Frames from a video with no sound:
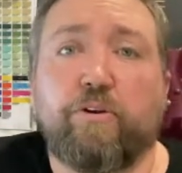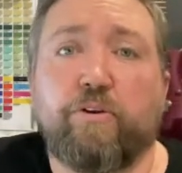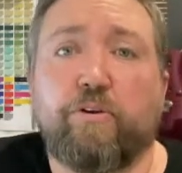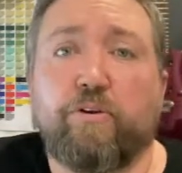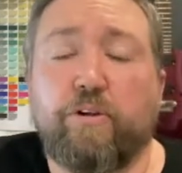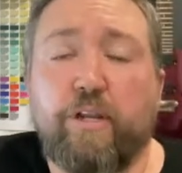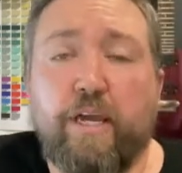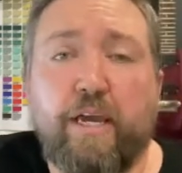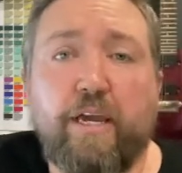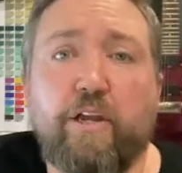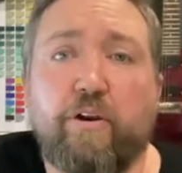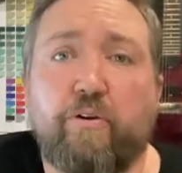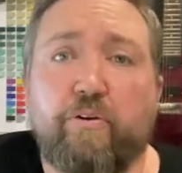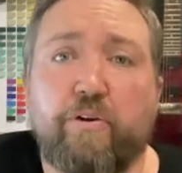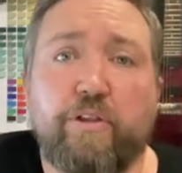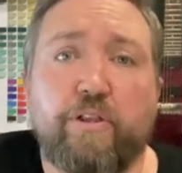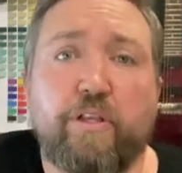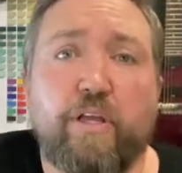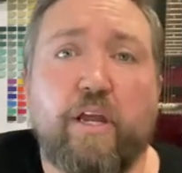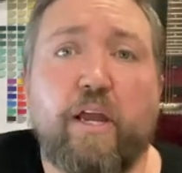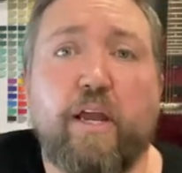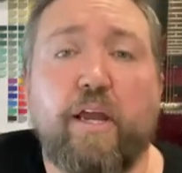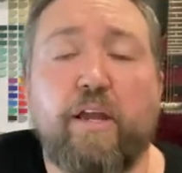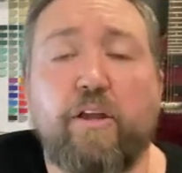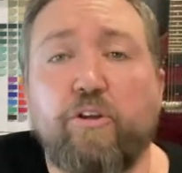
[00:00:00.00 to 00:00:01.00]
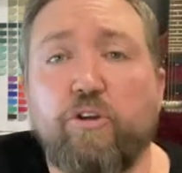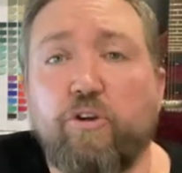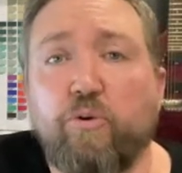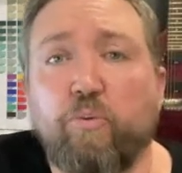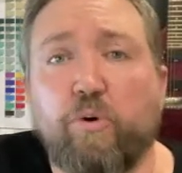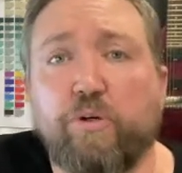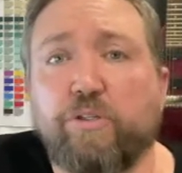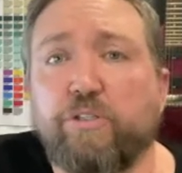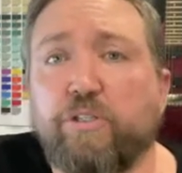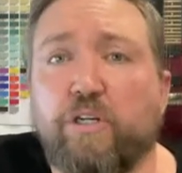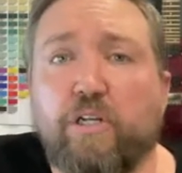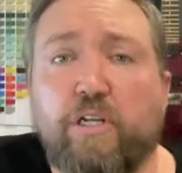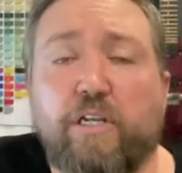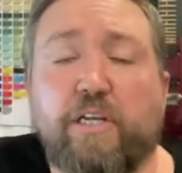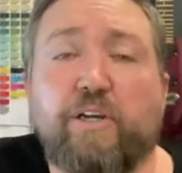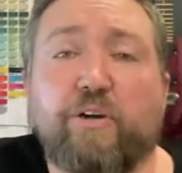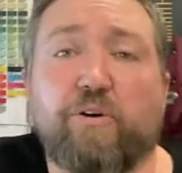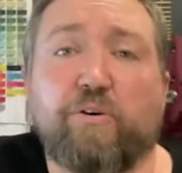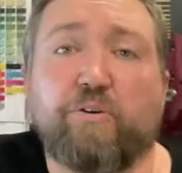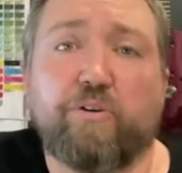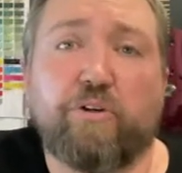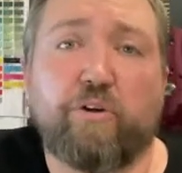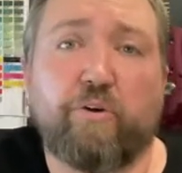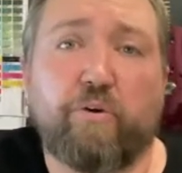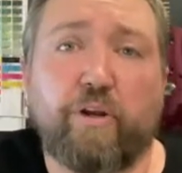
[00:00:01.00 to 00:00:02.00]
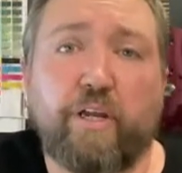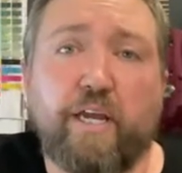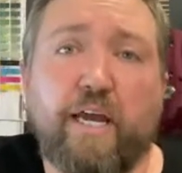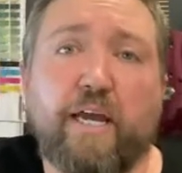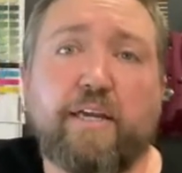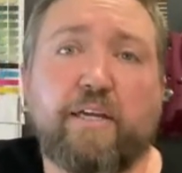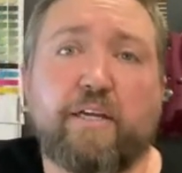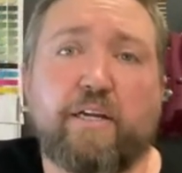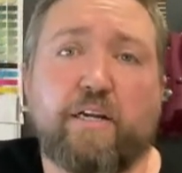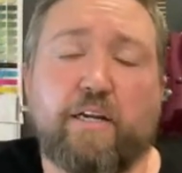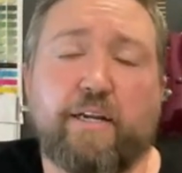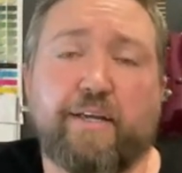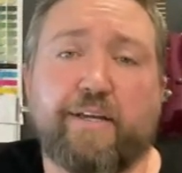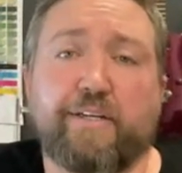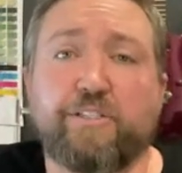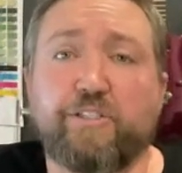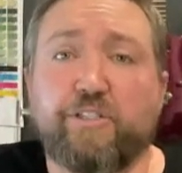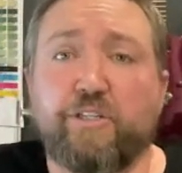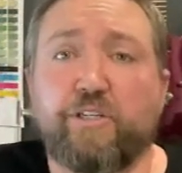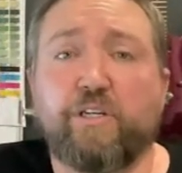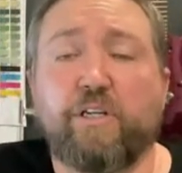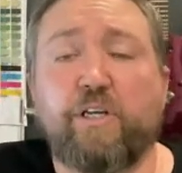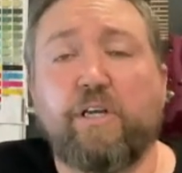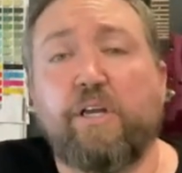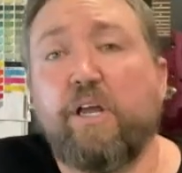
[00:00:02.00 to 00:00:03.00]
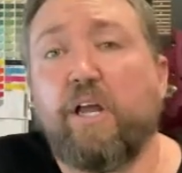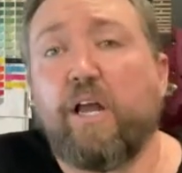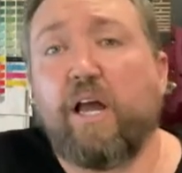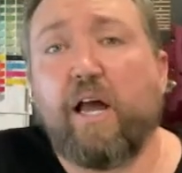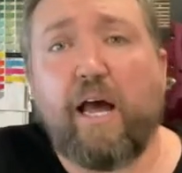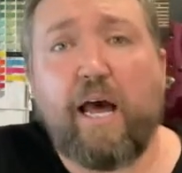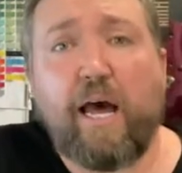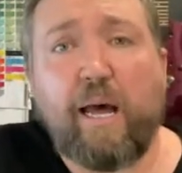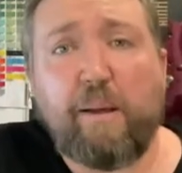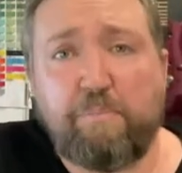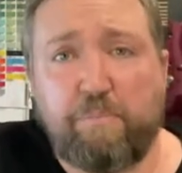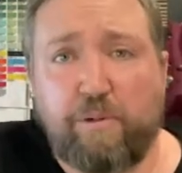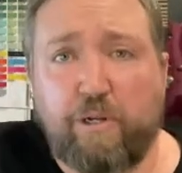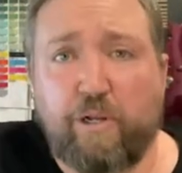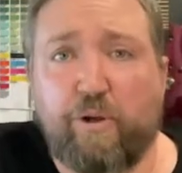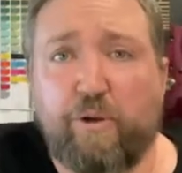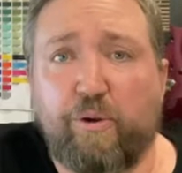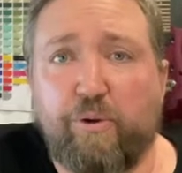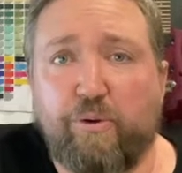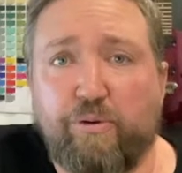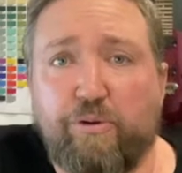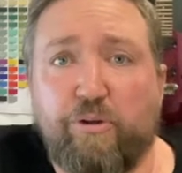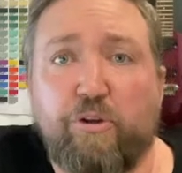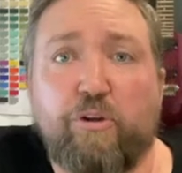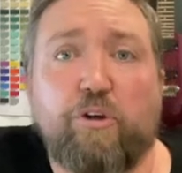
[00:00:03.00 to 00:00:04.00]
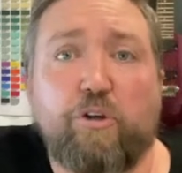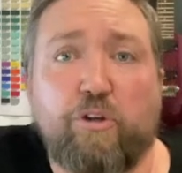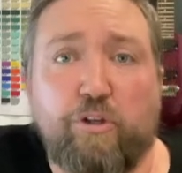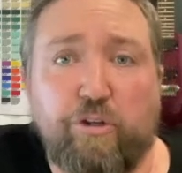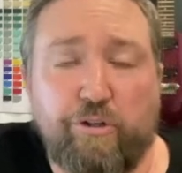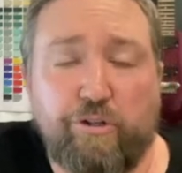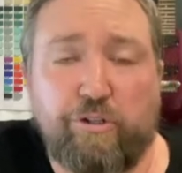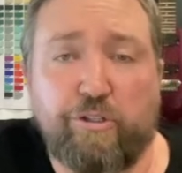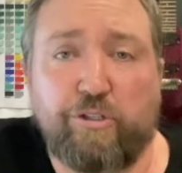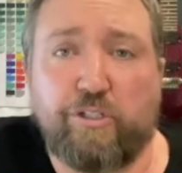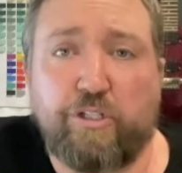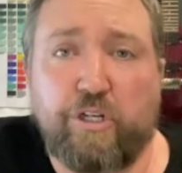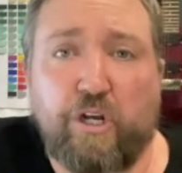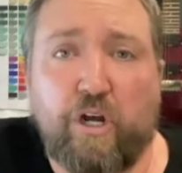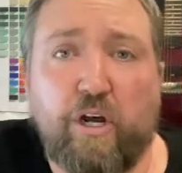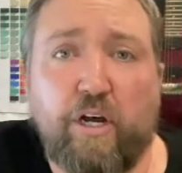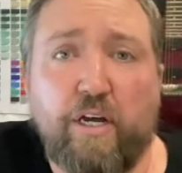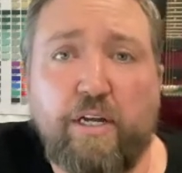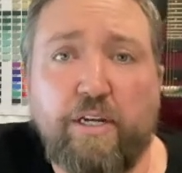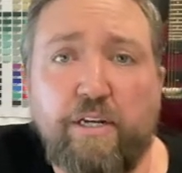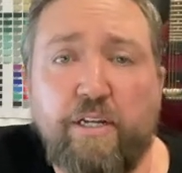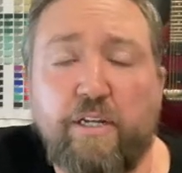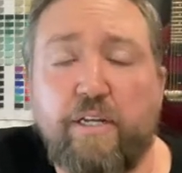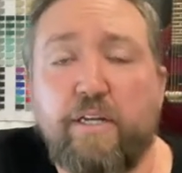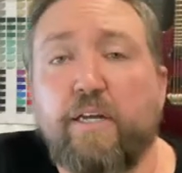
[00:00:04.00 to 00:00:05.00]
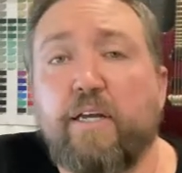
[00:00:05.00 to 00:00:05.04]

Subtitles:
Now you're in there, you want to click on create collection, upload your design,